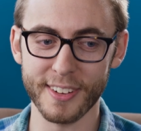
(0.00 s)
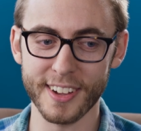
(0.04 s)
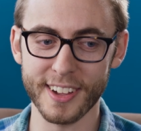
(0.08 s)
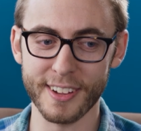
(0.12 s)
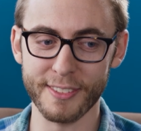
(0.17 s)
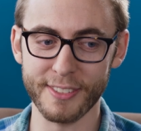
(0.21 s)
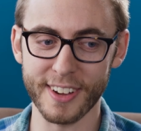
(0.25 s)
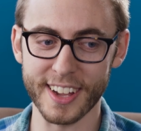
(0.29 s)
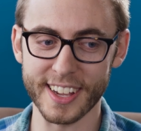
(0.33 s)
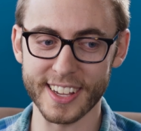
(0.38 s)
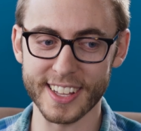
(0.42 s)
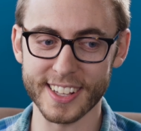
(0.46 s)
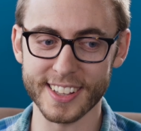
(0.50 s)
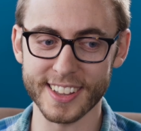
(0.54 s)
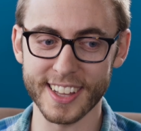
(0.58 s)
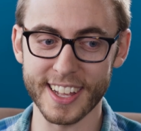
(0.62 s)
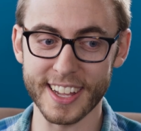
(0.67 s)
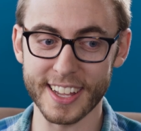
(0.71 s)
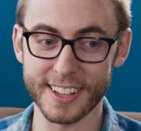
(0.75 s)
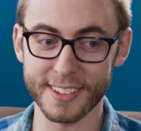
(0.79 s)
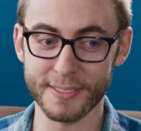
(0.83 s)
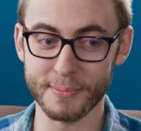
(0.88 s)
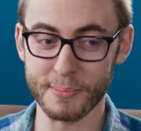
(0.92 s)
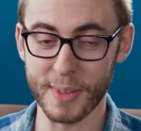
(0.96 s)
if I can
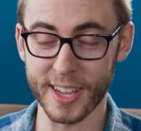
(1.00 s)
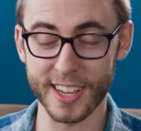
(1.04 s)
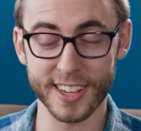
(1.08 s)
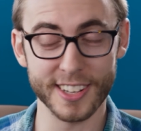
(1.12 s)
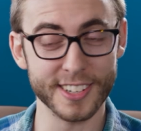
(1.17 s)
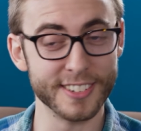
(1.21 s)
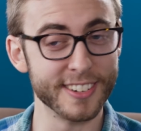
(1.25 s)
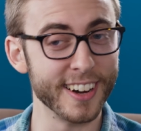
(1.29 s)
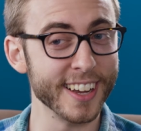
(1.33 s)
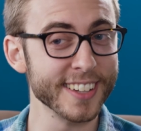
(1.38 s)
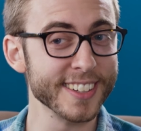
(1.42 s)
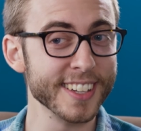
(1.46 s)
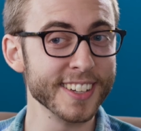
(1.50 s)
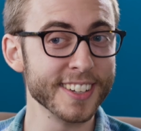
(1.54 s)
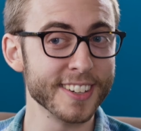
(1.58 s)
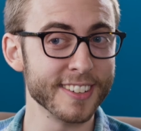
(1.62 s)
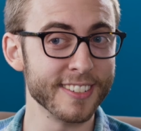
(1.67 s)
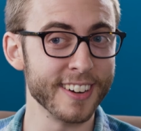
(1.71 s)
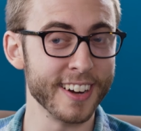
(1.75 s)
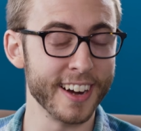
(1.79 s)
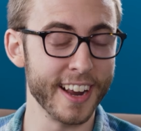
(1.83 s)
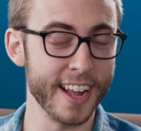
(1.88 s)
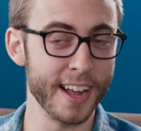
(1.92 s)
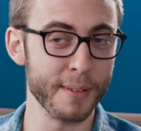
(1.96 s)
like make a directing
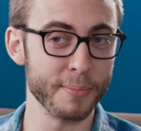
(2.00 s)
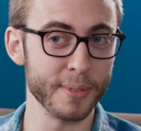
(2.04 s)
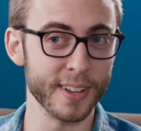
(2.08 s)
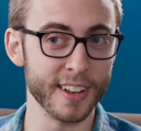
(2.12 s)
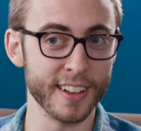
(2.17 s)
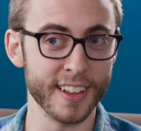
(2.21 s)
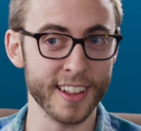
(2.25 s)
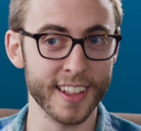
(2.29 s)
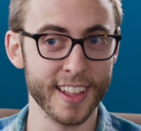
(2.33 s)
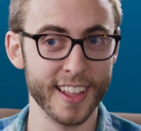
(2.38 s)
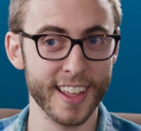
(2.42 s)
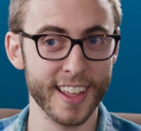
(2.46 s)
career happen,